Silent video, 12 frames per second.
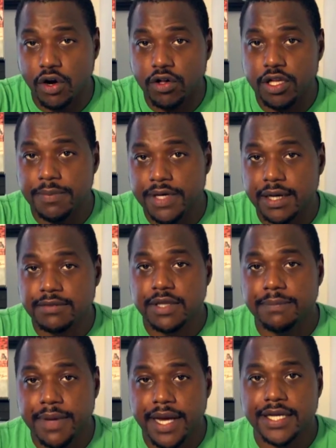only becomes the
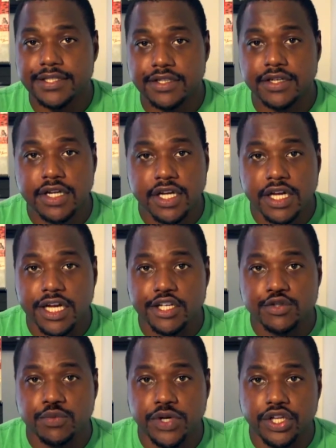master
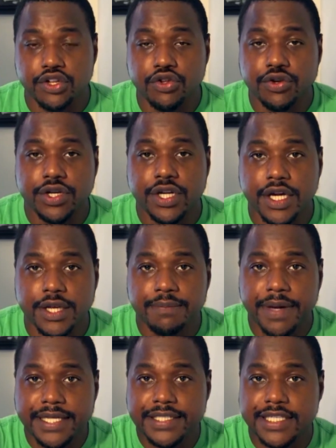is when you can
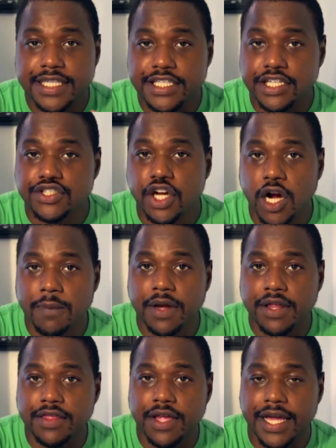basically
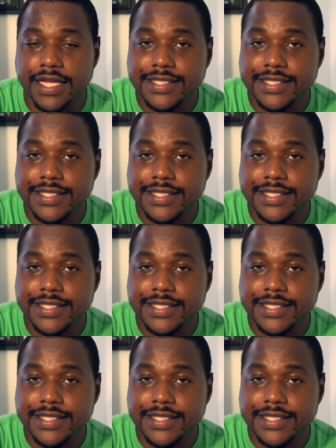determine the